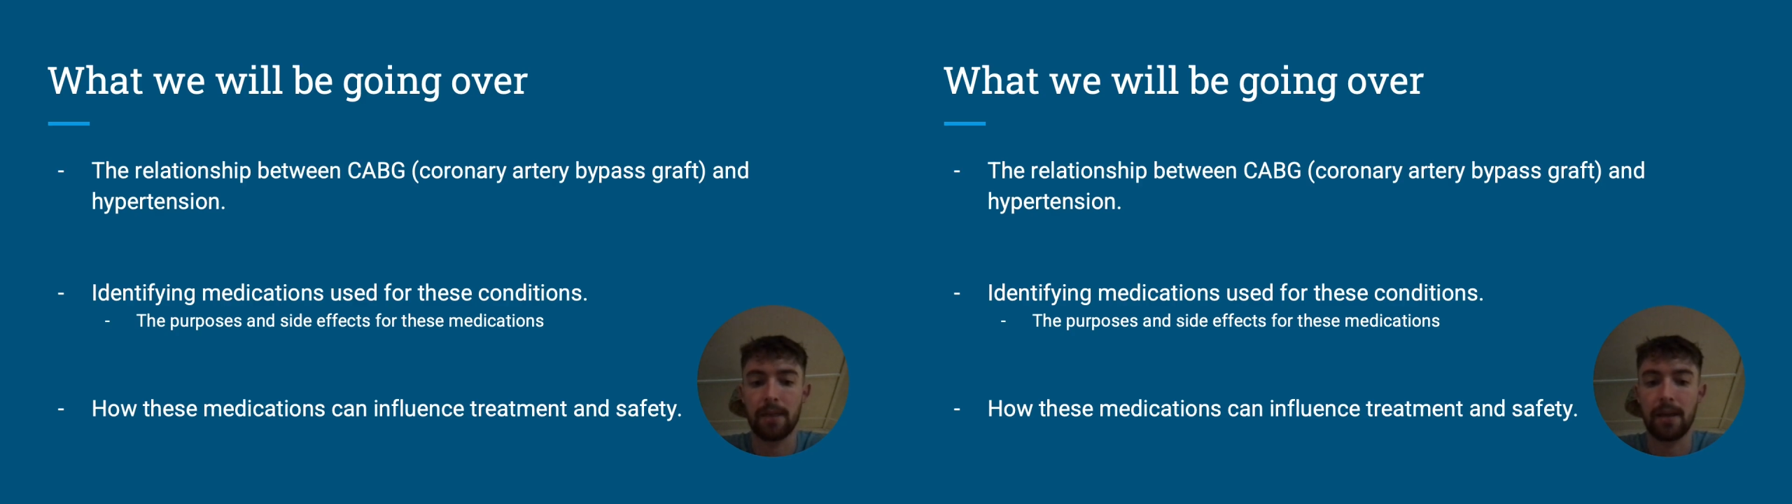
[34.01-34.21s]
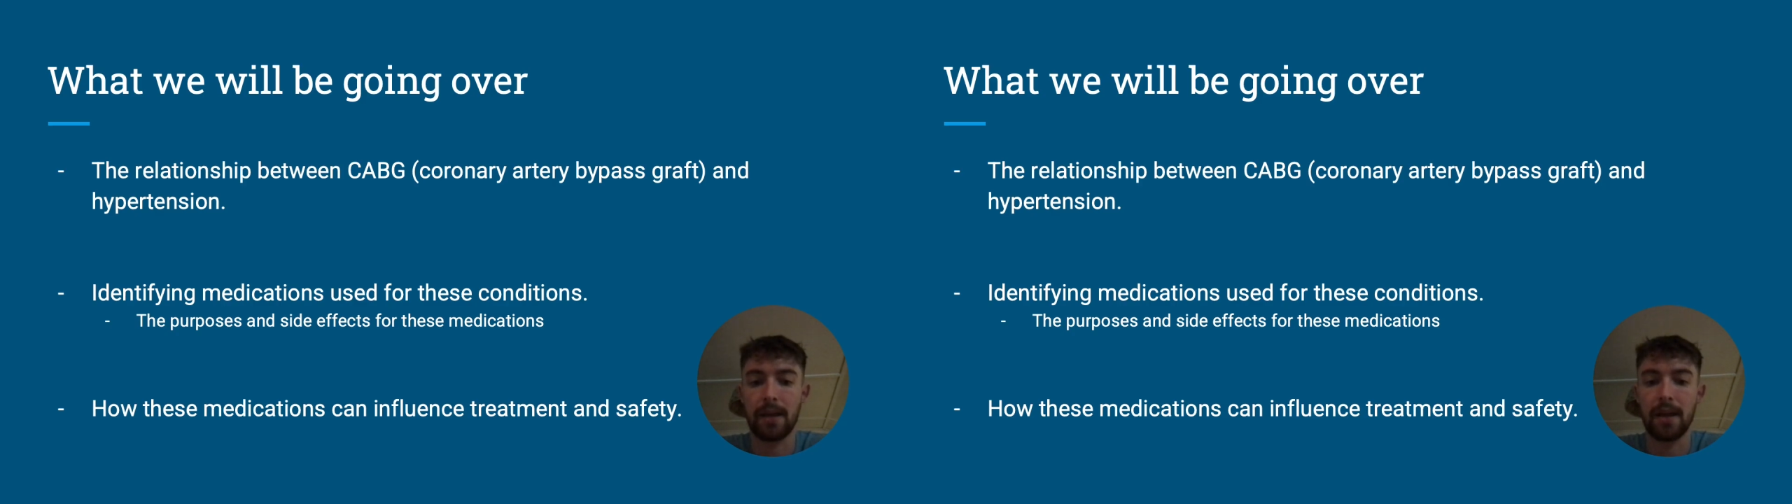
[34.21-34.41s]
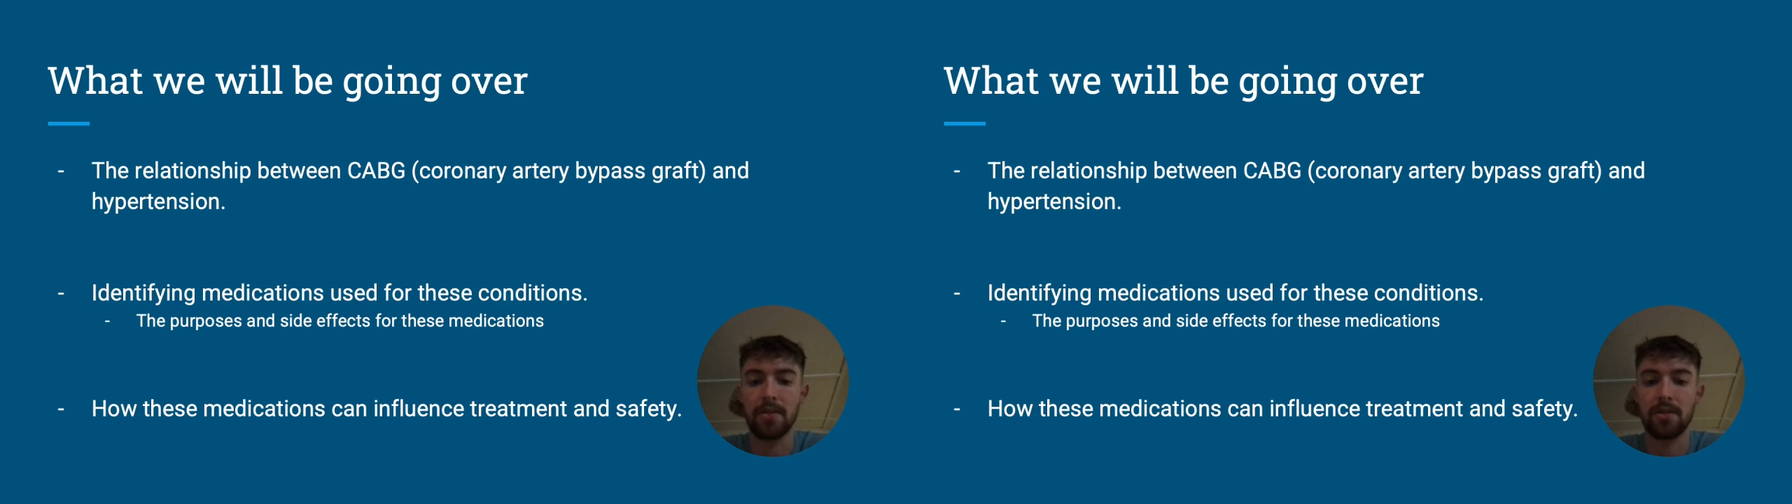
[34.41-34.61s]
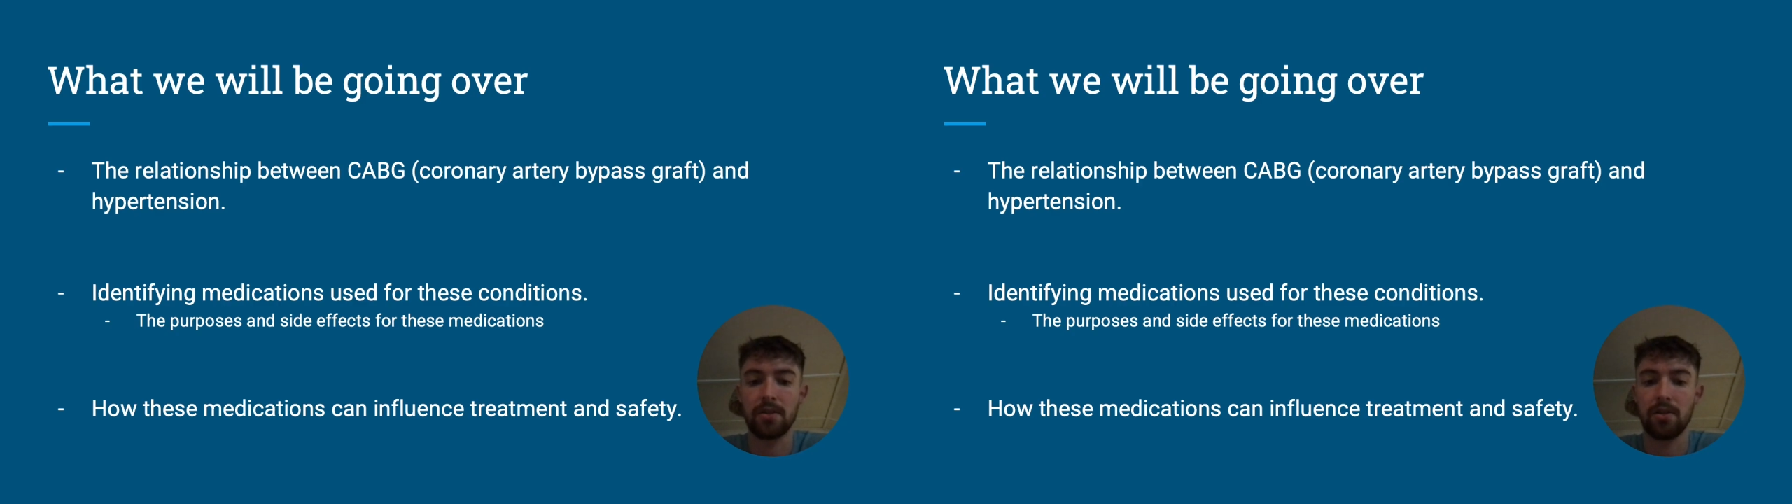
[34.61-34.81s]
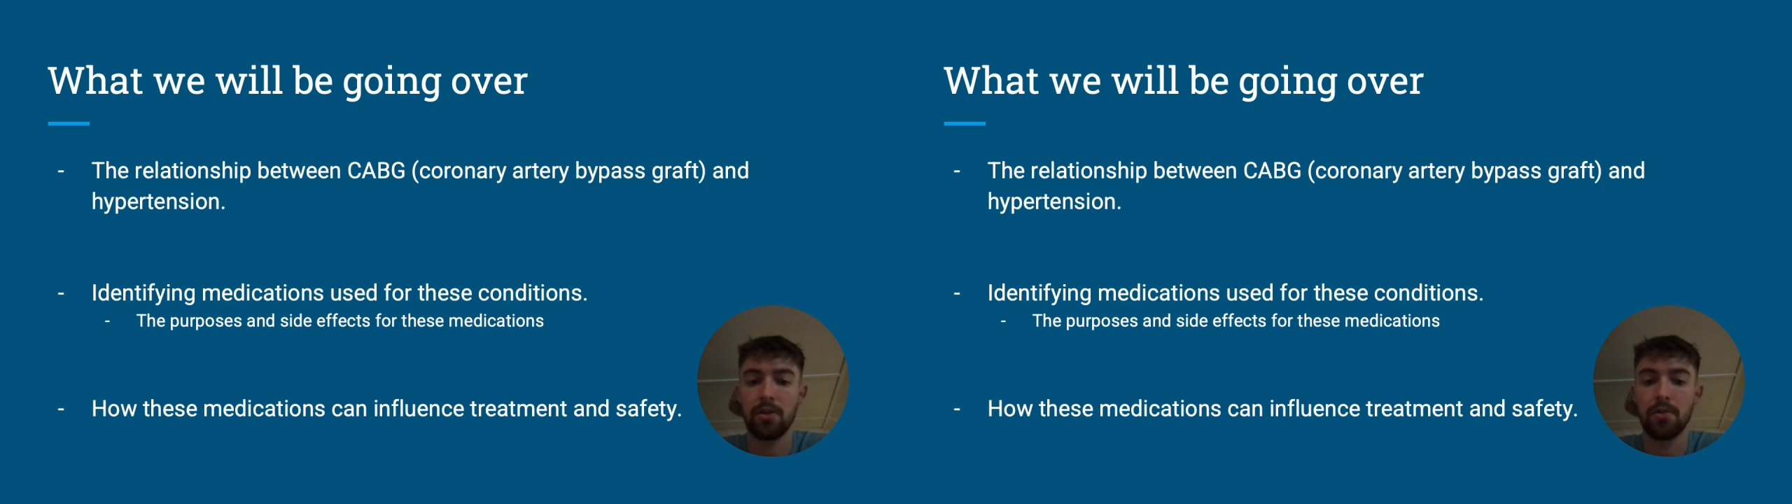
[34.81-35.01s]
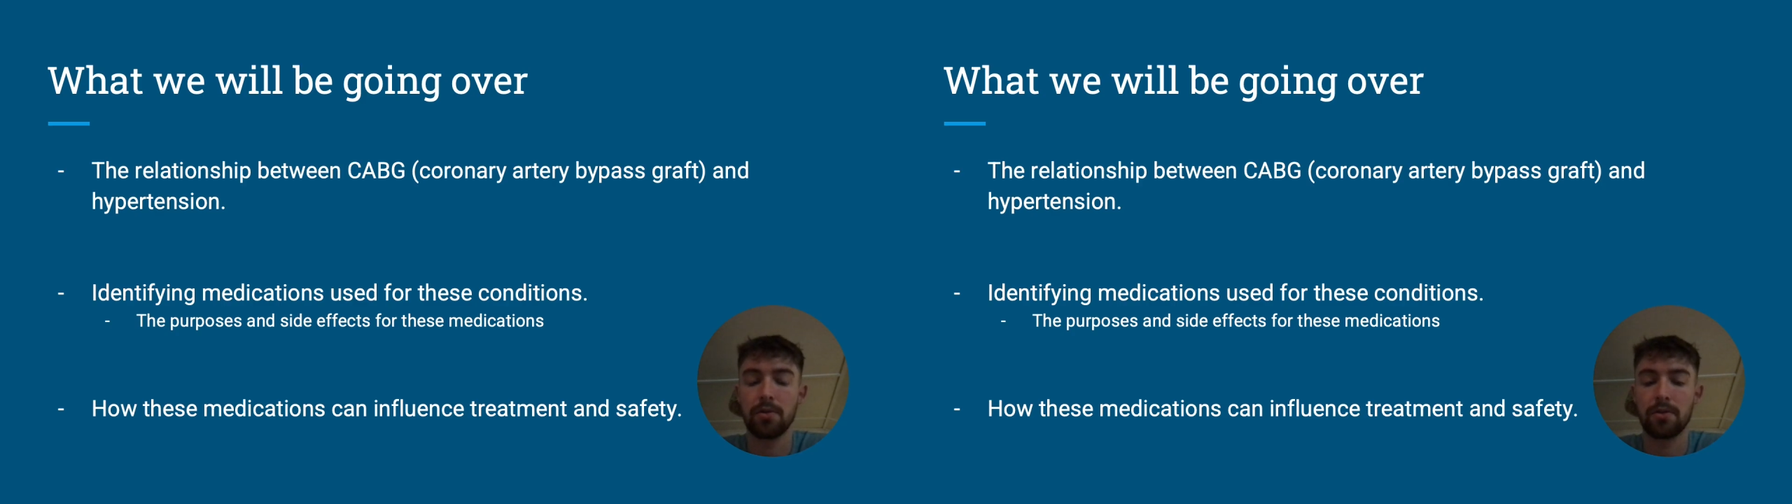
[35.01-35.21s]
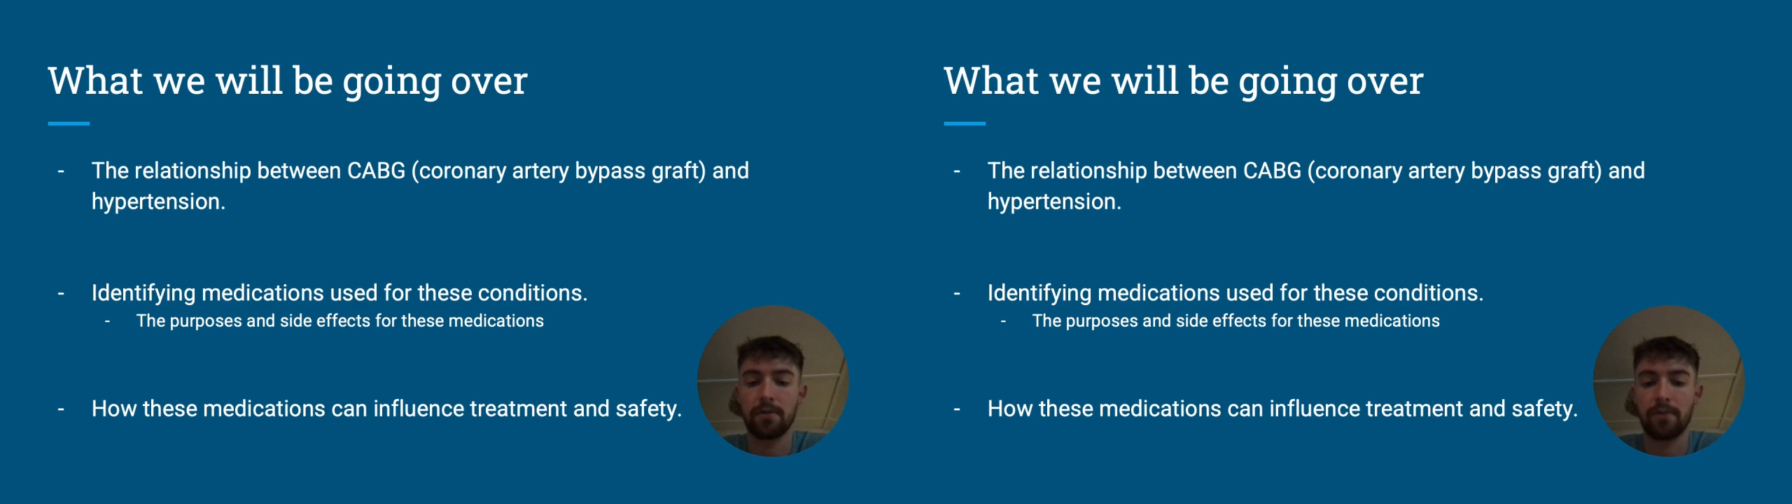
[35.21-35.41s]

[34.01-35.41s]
medication used